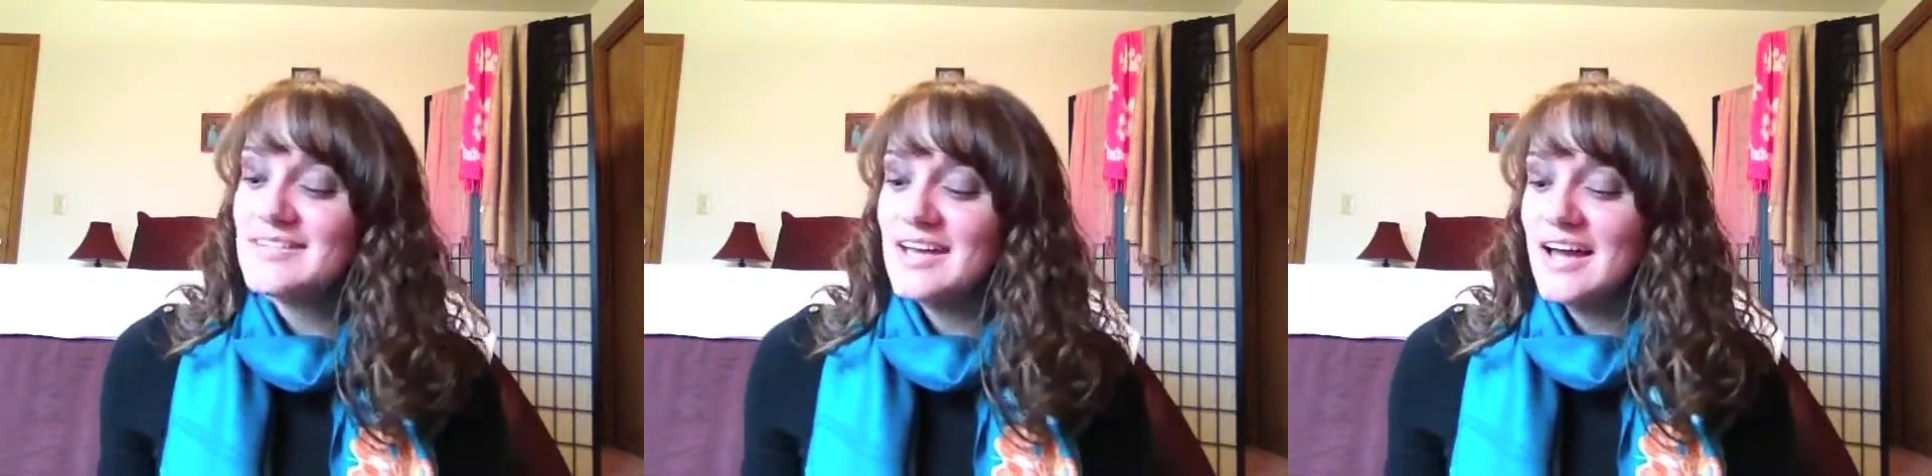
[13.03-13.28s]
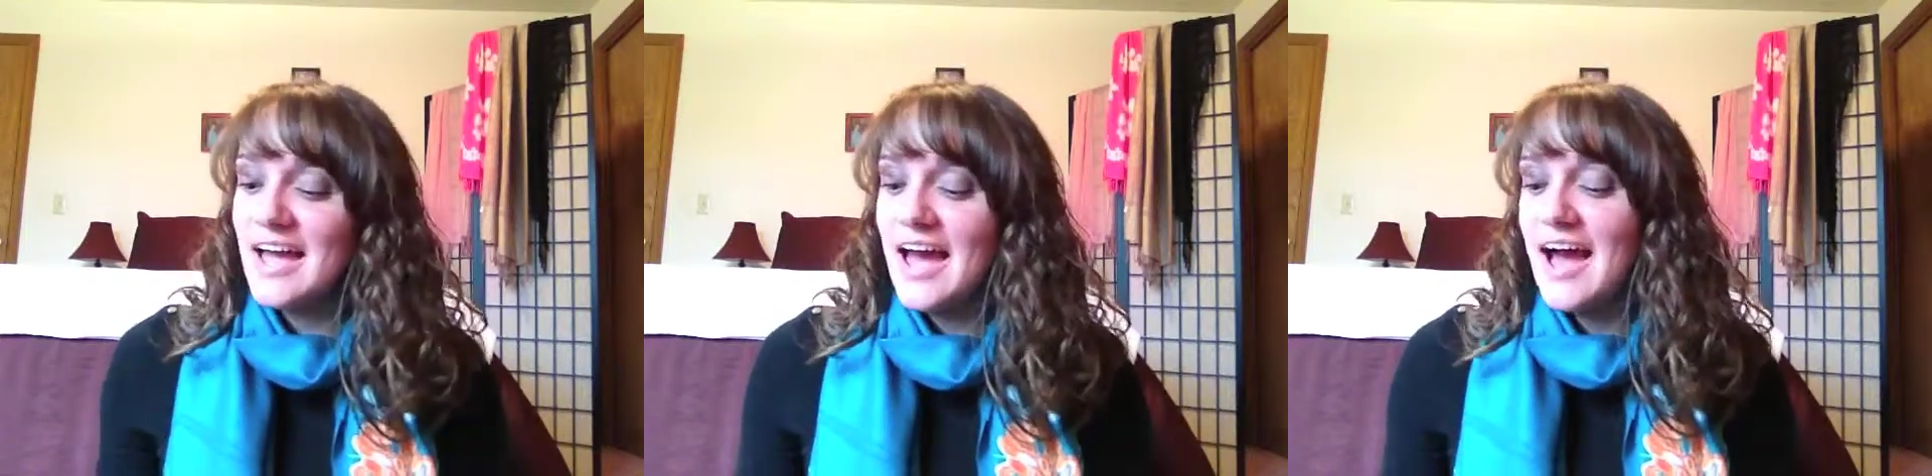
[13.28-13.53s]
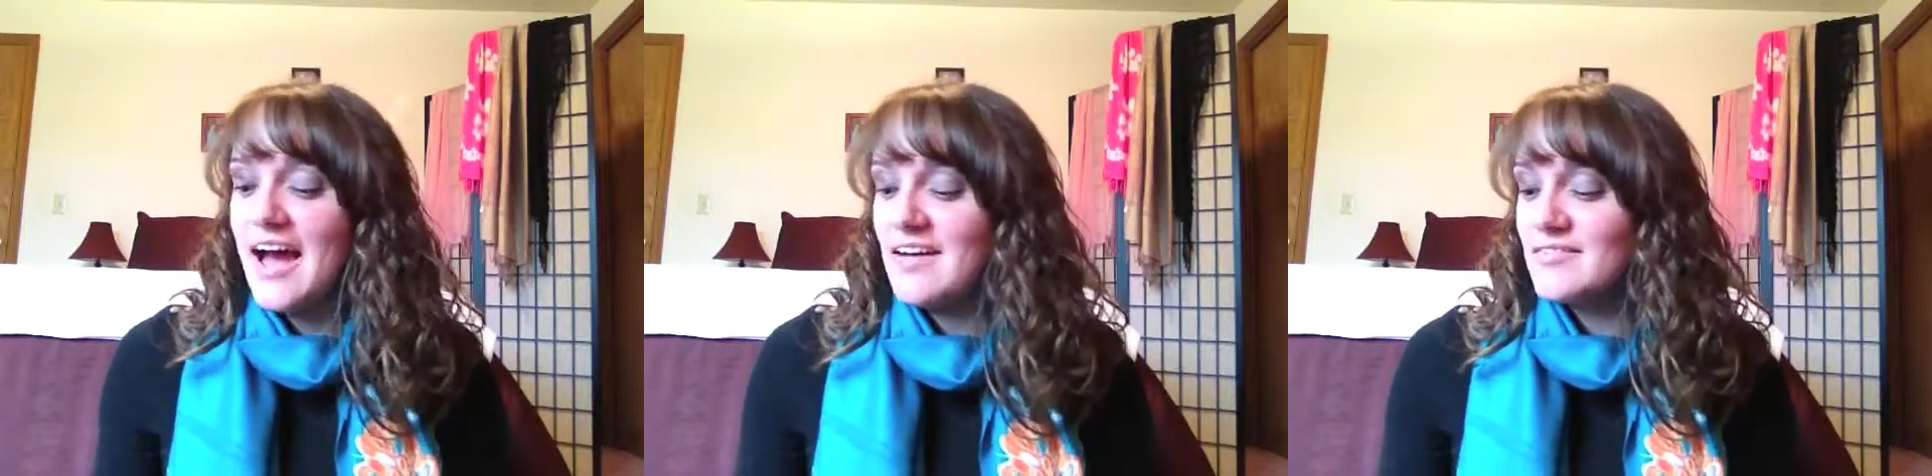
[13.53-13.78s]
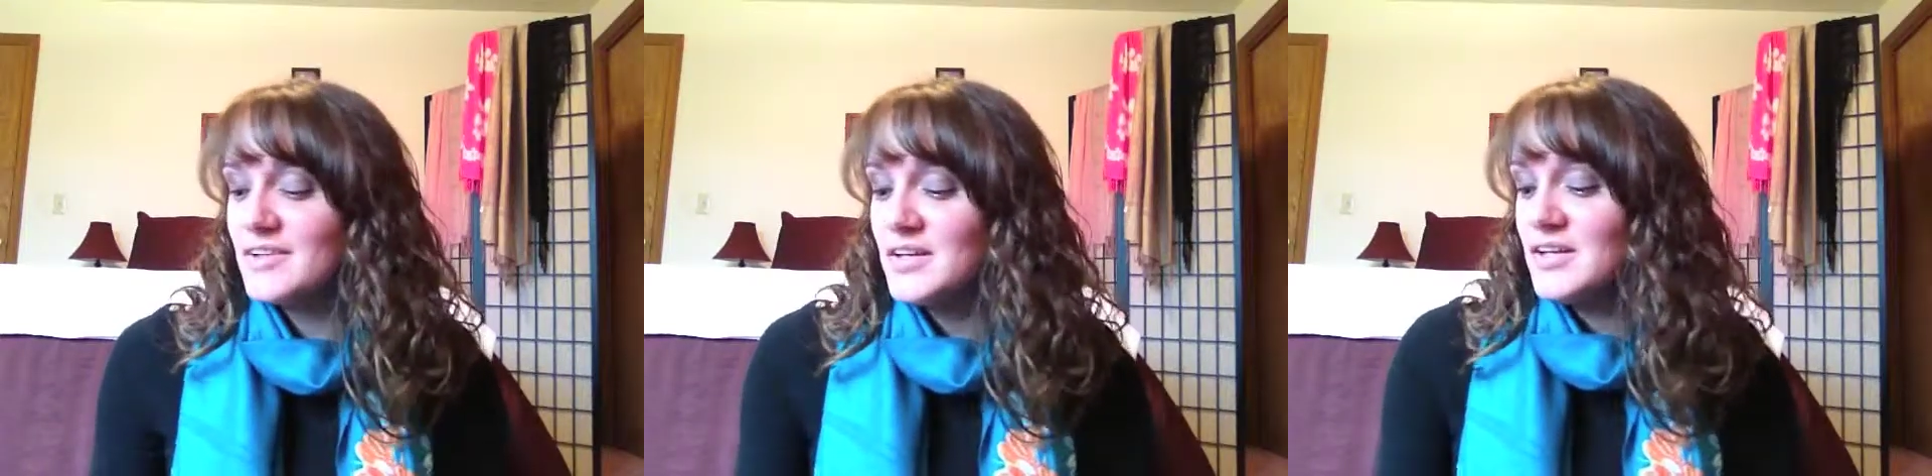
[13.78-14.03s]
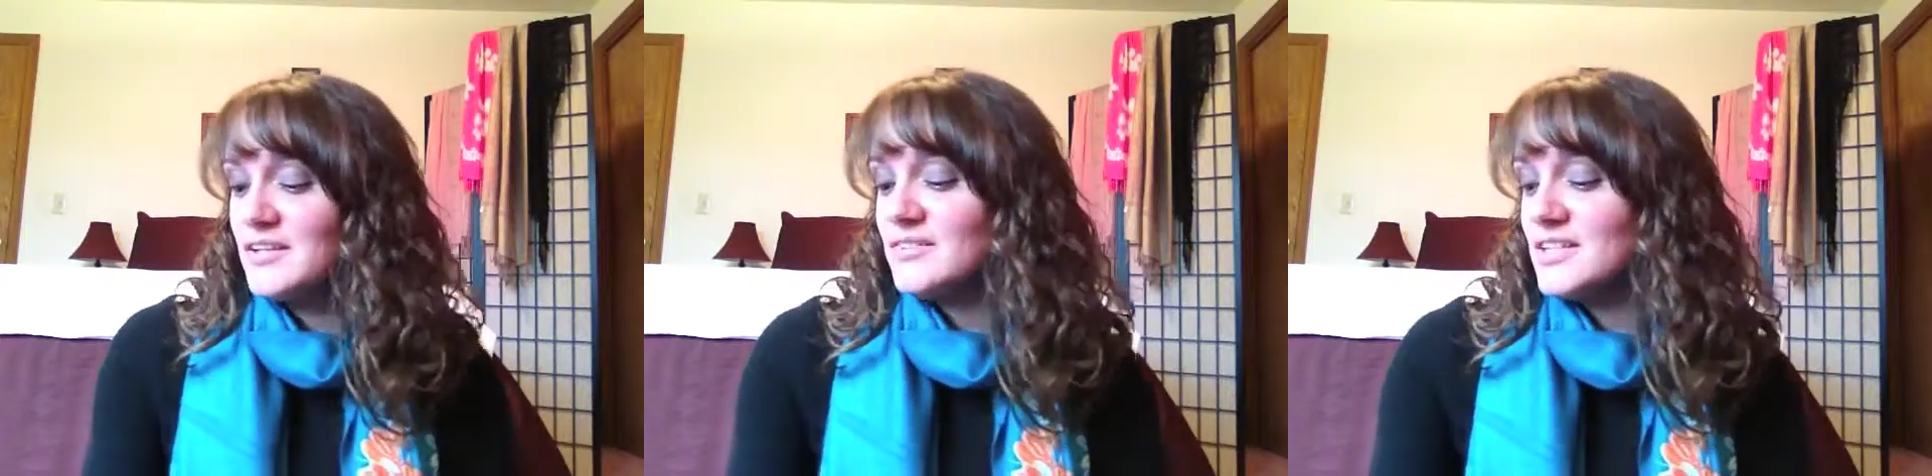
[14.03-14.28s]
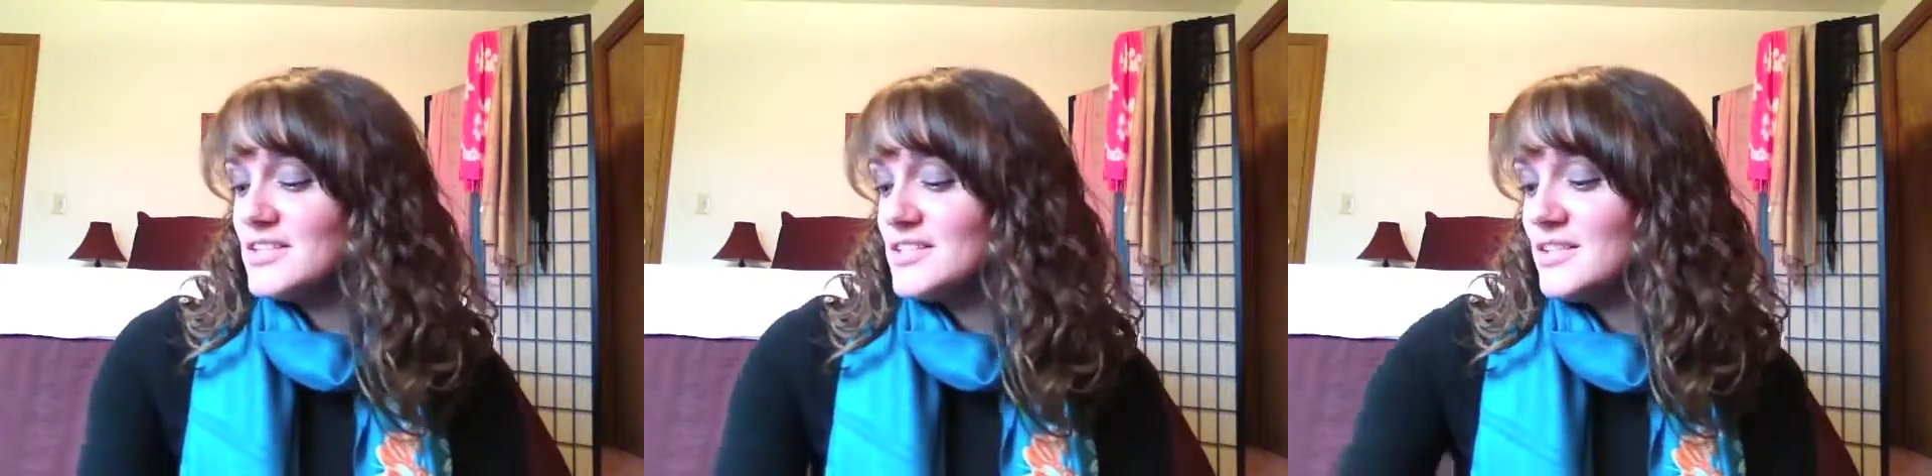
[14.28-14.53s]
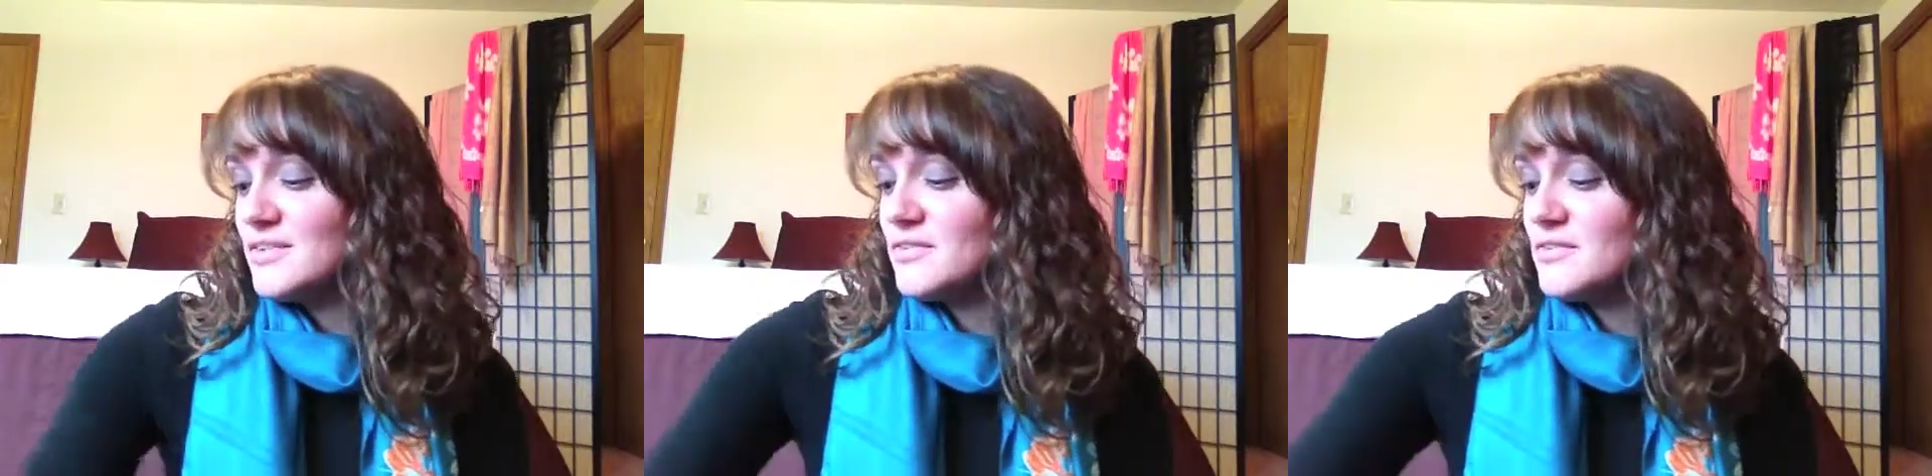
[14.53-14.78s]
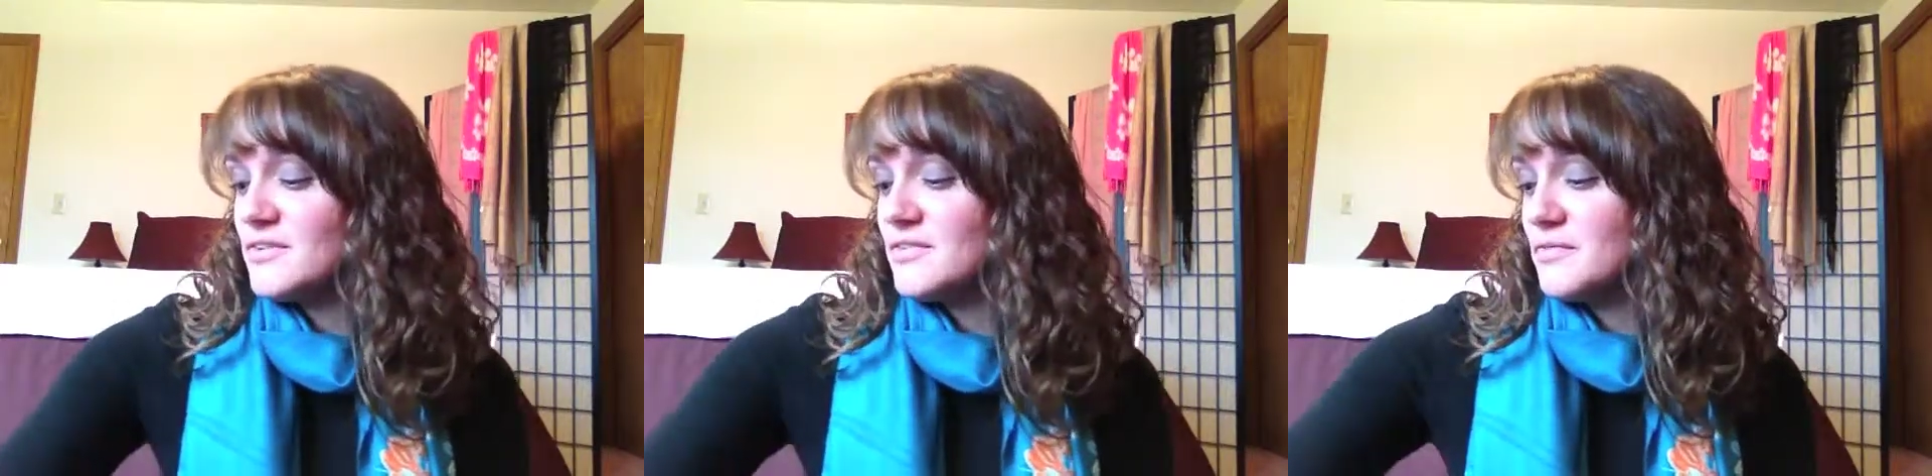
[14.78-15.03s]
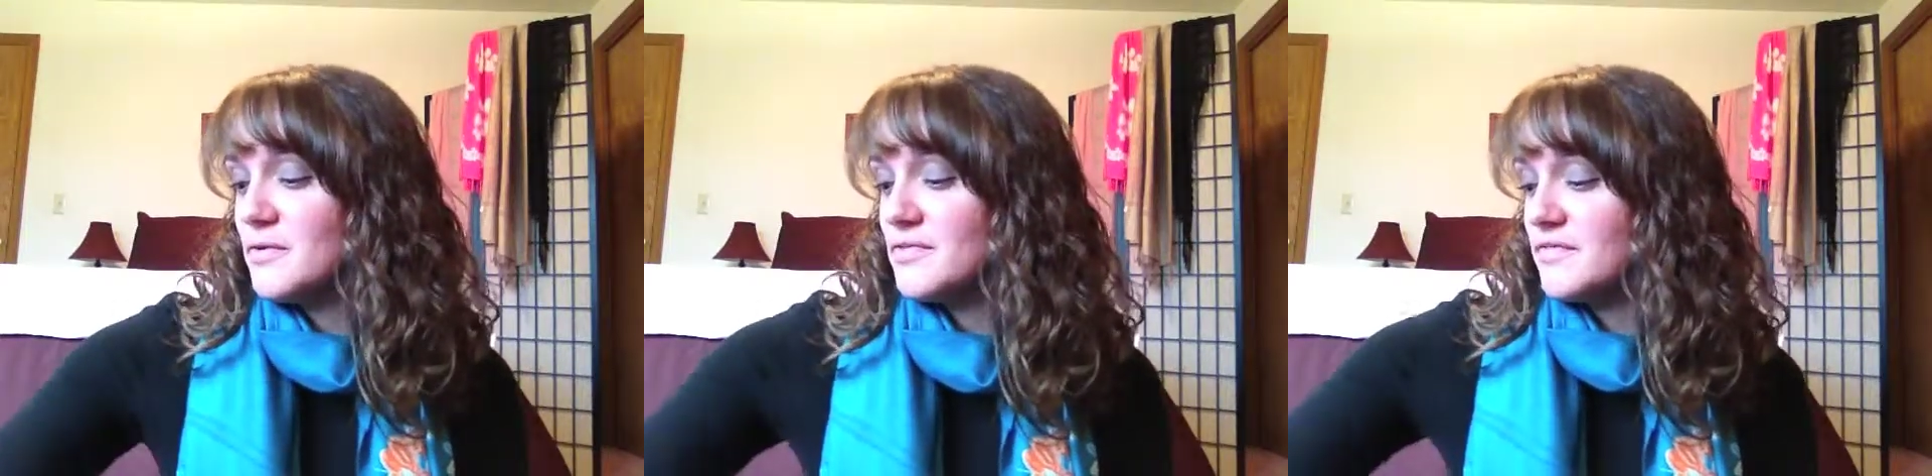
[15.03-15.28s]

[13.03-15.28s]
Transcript: I have 1, 2, 3, 4,